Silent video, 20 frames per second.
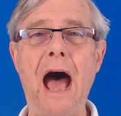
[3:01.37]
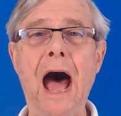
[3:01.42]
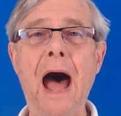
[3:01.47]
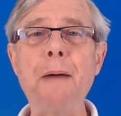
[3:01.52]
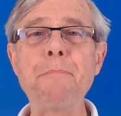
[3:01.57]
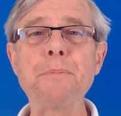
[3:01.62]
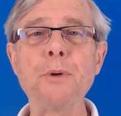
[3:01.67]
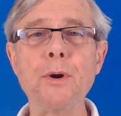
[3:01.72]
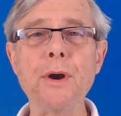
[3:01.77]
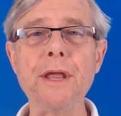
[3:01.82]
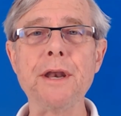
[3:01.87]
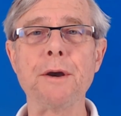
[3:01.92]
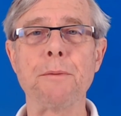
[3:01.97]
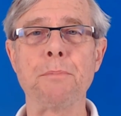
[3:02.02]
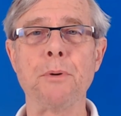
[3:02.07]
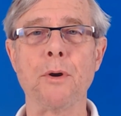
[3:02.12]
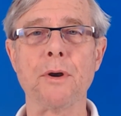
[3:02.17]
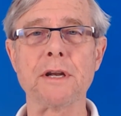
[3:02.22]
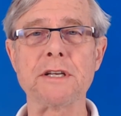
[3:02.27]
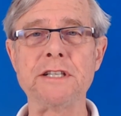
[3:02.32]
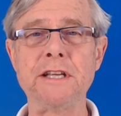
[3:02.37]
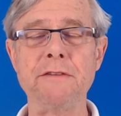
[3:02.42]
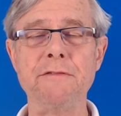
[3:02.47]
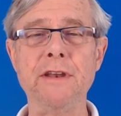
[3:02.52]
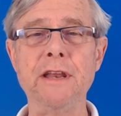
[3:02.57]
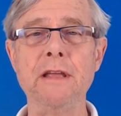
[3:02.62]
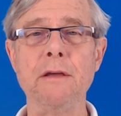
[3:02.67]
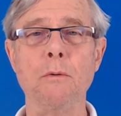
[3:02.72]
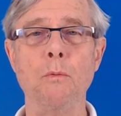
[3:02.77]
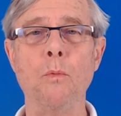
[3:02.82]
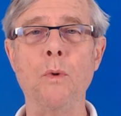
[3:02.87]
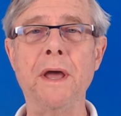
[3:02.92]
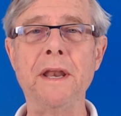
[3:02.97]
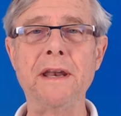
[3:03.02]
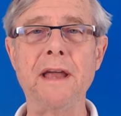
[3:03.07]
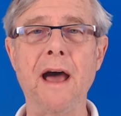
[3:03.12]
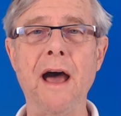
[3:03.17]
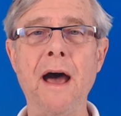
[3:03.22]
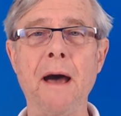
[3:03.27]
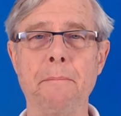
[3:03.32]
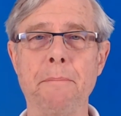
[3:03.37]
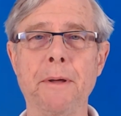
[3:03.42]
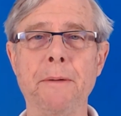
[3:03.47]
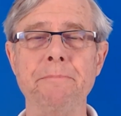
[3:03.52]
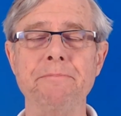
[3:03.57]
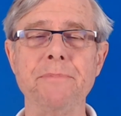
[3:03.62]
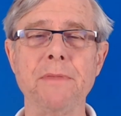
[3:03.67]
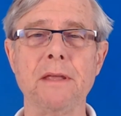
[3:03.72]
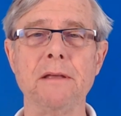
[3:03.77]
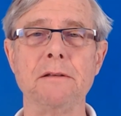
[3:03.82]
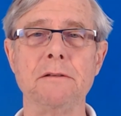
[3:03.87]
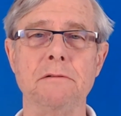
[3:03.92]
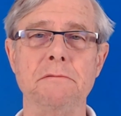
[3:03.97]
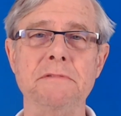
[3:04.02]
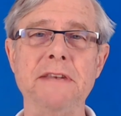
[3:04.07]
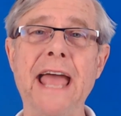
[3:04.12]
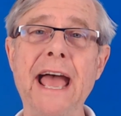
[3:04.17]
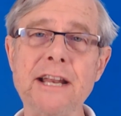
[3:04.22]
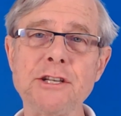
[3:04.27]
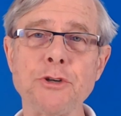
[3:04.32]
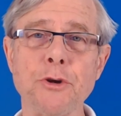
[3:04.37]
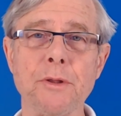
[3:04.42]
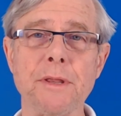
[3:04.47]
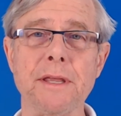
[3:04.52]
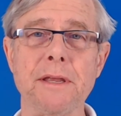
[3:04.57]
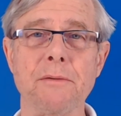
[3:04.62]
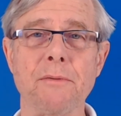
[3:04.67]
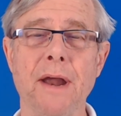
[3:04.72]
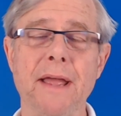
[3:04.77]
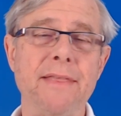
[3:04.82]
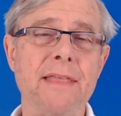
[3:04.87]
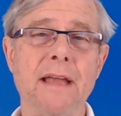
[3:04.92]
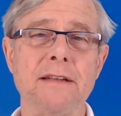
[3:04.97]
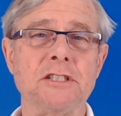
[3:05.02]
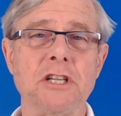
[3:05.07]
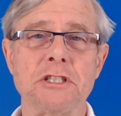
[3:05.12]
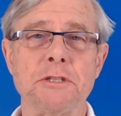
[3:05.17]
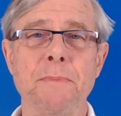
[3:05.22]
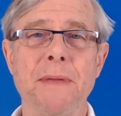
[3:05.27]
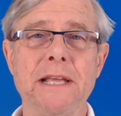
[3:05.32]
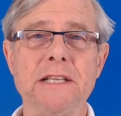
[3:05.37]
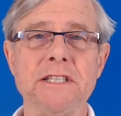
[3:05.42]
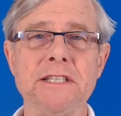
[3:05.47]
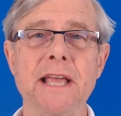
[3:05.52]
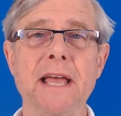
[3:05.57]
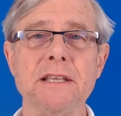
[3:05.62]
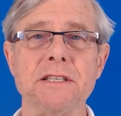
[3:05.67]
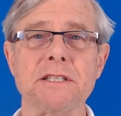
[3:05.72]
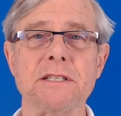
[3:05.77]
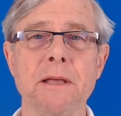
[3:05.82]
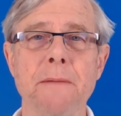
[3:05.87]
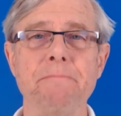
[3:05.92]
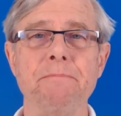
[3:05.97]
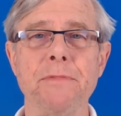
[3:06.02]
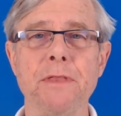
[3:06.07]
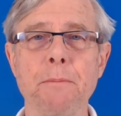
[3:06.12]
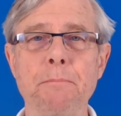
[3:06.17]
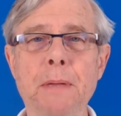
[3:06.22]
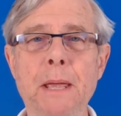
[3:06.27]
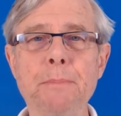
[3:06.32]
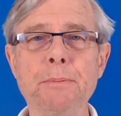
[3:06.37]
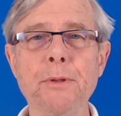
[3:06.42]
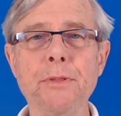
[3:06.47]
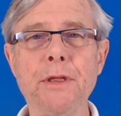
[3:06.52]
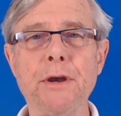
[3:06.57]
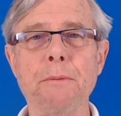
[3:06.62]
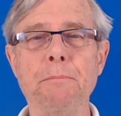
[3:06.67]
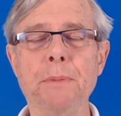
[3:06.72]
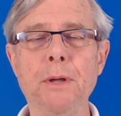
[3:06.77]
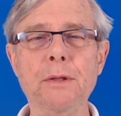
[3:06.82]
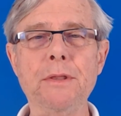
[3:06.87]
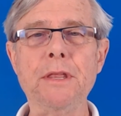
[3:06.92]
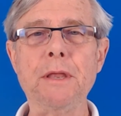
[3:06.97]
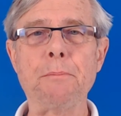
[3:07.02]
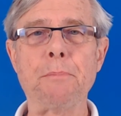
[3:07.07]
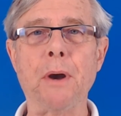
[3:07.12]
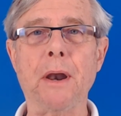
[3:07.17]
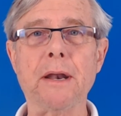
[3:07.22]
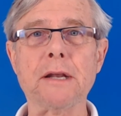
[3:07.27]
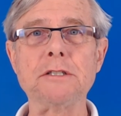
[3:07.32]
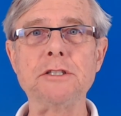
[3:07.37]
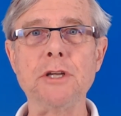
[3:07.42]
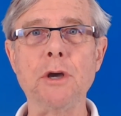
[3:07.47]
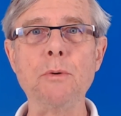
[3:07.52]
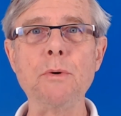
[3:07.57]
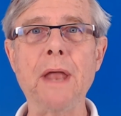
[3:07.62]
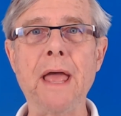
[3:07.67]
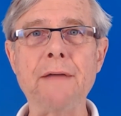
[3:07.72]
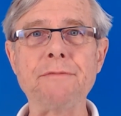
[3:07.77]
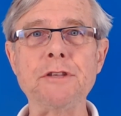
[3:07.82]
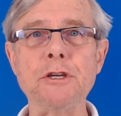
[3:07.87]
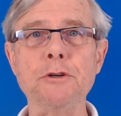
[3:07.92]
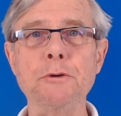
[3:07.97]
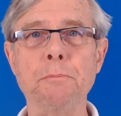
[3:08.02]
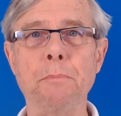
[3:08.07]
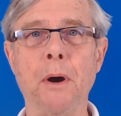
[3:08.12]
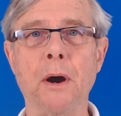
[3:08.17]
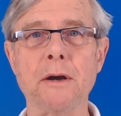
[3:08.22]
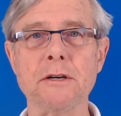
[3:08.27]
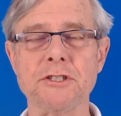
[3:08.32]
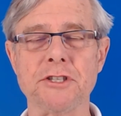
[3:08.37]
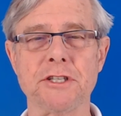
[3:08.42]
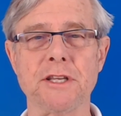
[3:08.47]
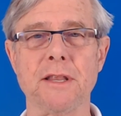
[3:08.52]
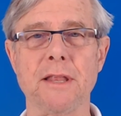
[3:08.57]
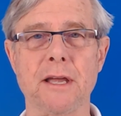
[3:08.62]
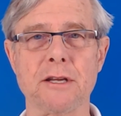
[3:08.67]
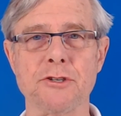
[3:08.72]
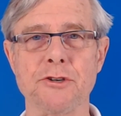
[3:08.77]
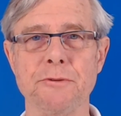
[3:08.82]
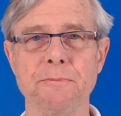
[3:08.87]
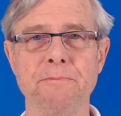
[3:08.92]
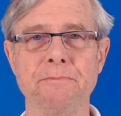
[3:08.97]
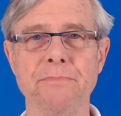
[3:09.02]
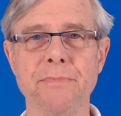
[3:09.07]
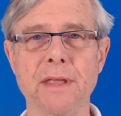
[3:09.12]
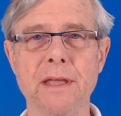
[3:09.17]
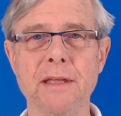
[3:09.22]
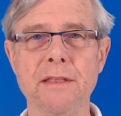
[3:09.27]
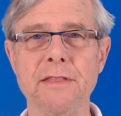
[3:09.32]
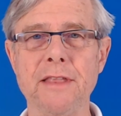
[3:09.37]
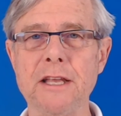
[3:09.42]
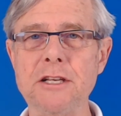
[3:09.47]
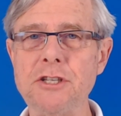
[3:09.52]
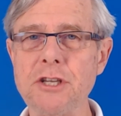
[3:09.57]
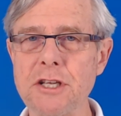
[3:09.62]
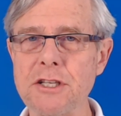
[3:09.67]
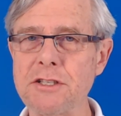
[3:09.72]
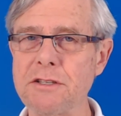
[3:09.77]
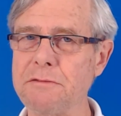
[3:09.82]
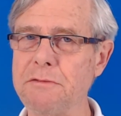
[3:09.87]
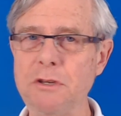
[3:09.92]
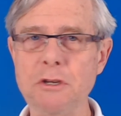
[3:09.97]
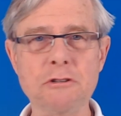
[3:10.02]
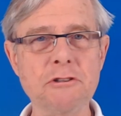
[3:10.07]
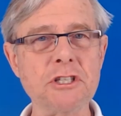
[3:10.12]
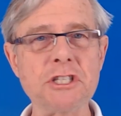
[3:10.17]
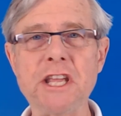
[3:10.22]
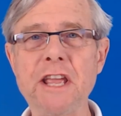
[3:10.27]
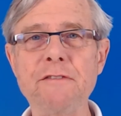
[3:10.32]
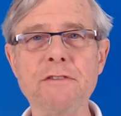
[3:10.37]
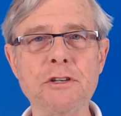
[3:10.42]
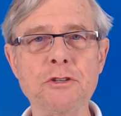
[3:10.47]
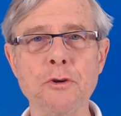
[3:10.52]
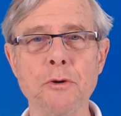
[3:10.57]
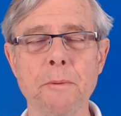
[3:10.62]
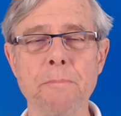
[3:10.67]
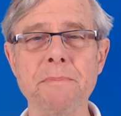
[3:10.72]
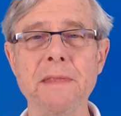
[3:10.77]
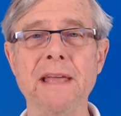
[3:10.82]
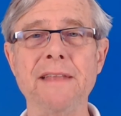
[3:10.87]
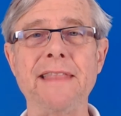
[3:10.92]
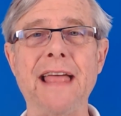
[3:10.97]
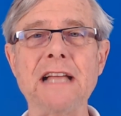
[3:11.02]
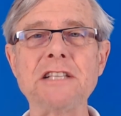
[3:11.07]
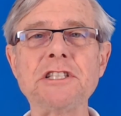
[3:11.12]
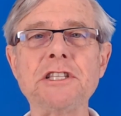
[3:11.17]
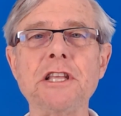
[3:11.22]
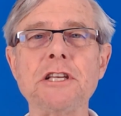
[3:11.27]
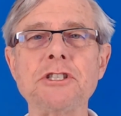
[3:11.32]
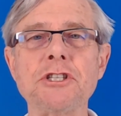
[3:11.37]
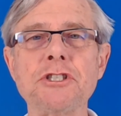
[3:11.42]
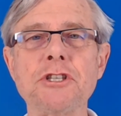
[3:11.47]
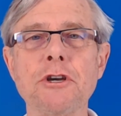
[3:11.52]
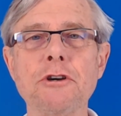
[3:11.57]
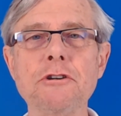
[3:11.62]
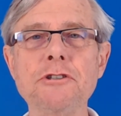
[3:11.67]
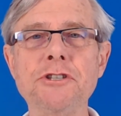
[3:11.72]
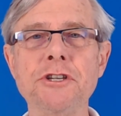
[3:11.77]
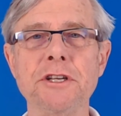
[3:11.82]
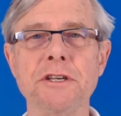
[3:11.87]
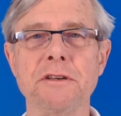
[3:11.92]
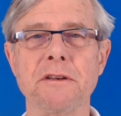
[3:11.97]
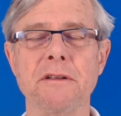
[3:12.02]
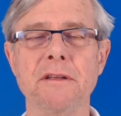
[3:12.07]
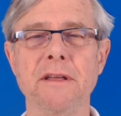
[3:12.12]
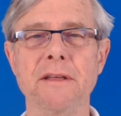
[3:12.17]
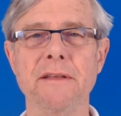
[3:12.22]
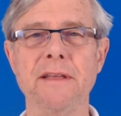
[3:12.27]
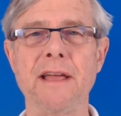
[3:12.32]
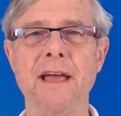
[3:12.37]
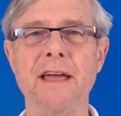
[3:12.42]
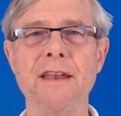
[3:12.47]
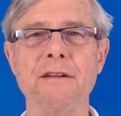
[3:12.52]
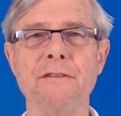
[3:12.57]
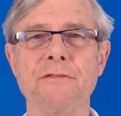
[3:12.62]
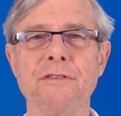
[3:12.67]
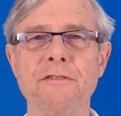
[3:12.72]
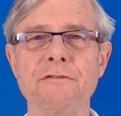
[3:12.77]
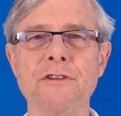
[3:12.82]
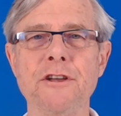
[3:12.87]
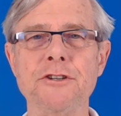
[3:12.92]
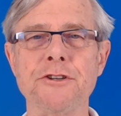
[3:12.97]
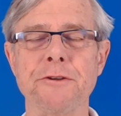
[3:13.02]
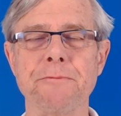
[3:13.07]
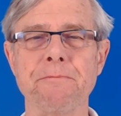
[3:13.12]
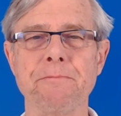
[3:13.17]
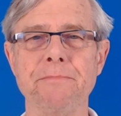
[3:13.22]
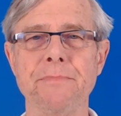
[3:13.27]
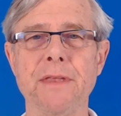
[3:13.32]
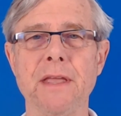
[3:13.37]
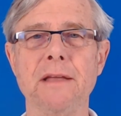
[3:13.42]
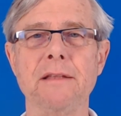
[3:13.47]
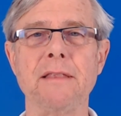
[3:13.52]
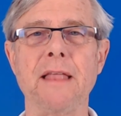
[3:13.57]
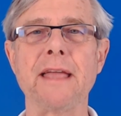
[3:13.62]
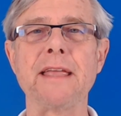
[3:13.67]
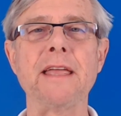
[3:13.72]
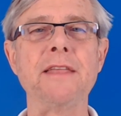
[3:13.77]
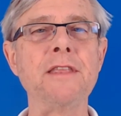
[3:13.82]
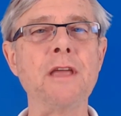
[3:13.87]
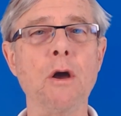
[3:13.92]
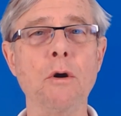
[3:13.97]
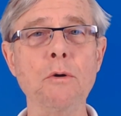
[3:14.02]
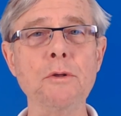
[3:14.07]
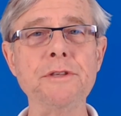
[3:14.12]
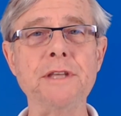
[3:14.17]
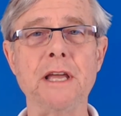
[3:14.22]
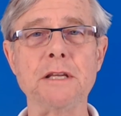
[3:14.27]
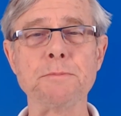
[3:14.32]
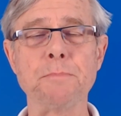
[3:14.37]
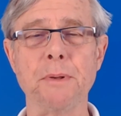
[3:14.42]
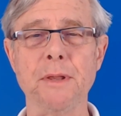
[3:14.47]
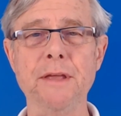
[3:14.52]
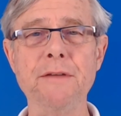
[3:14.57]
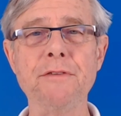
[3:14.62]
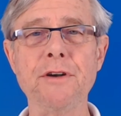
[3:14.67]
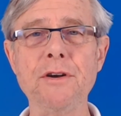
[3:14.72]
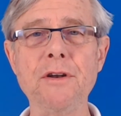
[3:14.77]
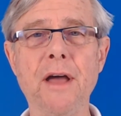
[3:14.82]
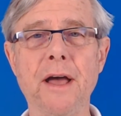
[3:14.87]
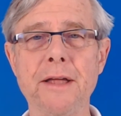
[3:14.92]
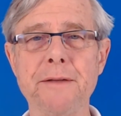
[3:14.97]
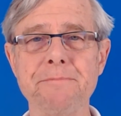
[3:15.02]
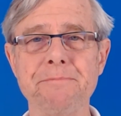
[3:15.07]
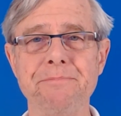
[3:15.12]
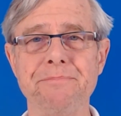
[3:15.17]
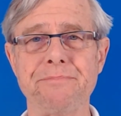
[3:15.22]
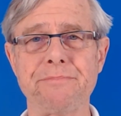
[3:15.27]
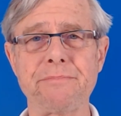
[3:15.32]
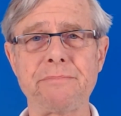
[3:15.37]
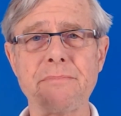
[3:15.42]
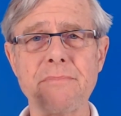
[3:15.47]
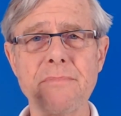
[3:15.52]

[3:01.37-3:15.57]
operator productivity went up. Naturally, right? That just makes sense. The people that are building a product don't have to do part selection. You just give it to them. That's the surgeon kind of vision. Like in the old days, believe it or not,